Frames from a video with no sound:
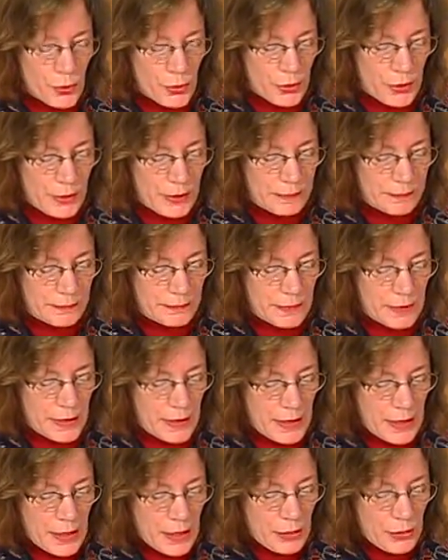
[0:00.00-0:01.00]
war.
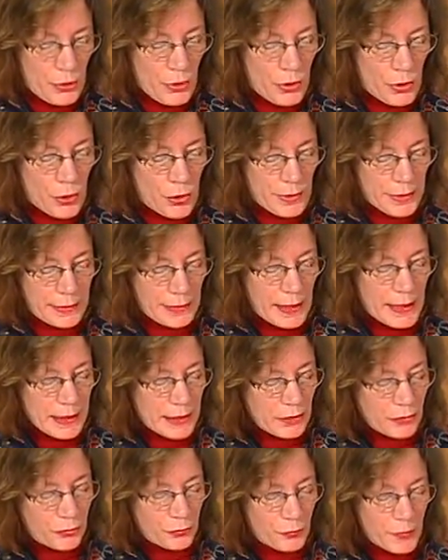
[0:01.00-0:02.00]
No,
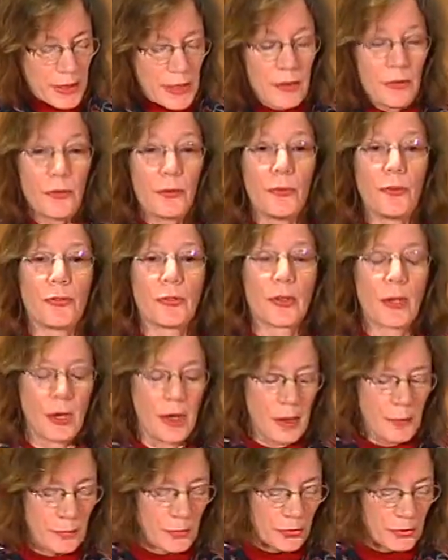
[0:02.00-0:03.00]
unlike his friends who
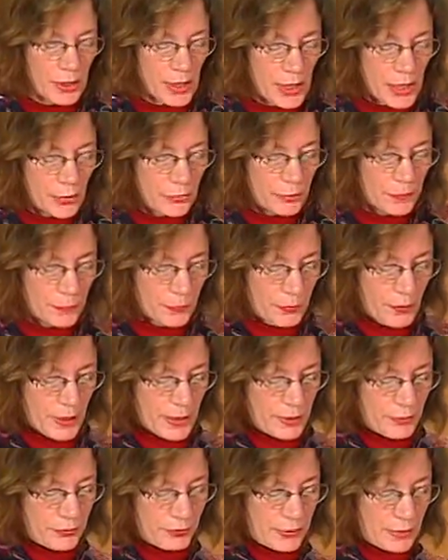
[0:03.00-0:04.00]
succumbed to the
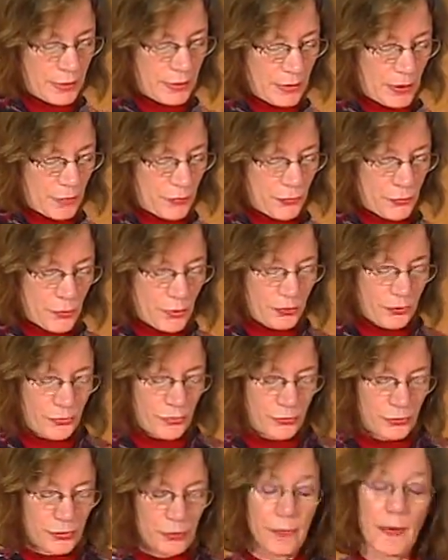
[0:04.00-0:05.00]
rising
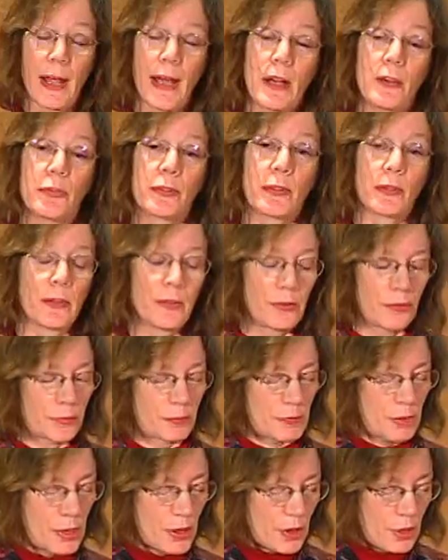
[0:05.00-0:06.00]
forces of
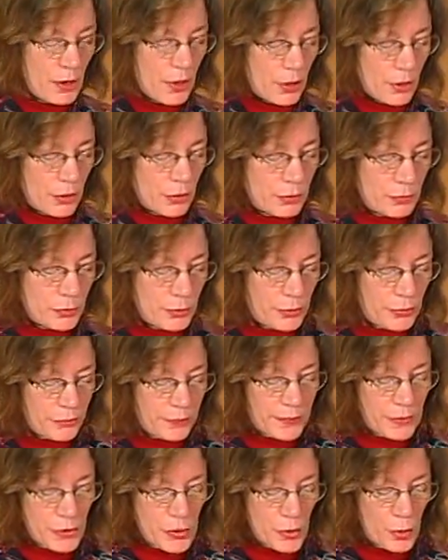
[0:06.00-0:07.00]
nationalism, Humboldt
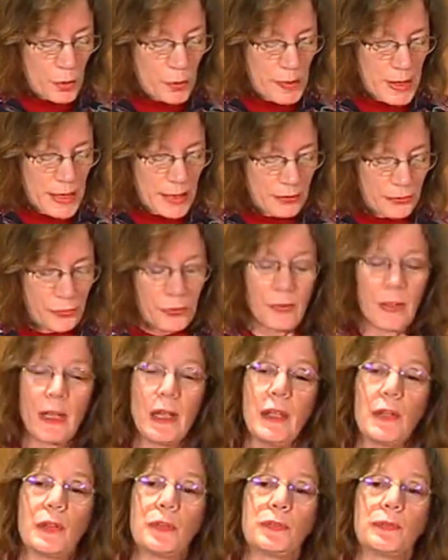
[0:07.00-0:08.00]
the nomad
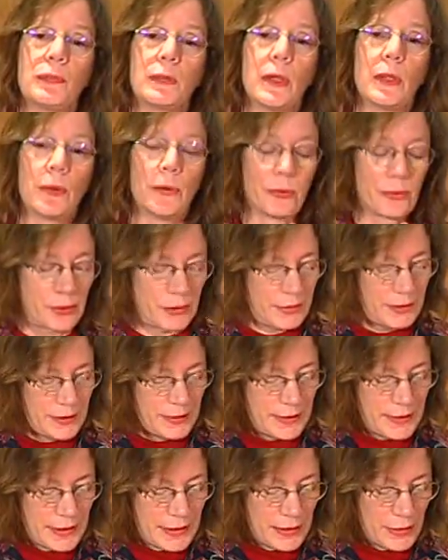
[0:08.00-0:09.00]
stayed afloat
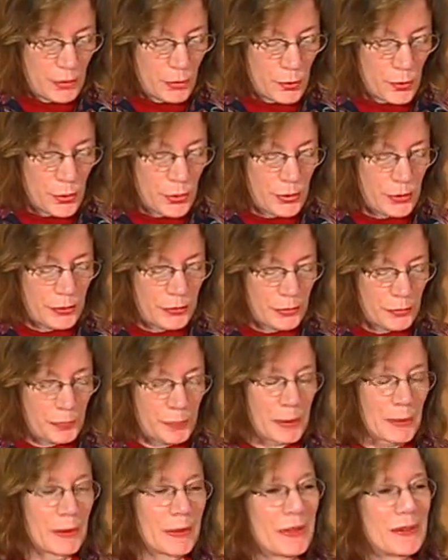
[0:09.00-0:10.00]
in a world of
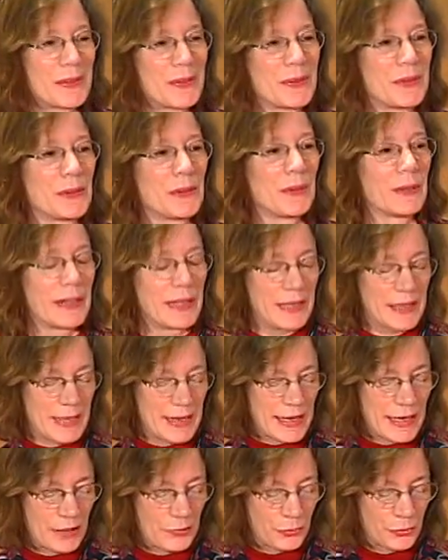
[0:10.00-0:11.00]
political and
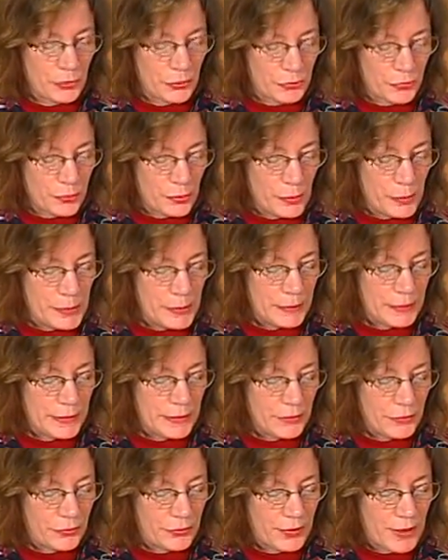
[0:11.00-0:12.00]
natural
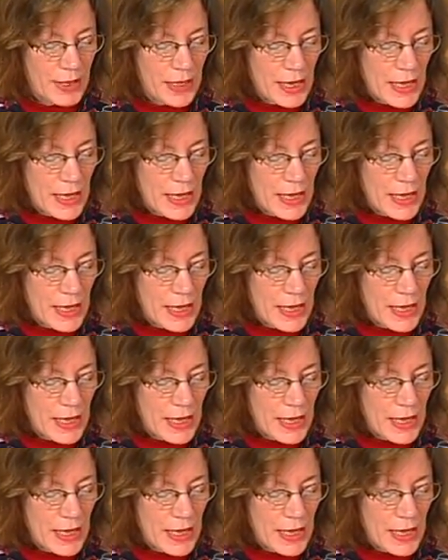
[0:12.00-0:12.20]
turbulence,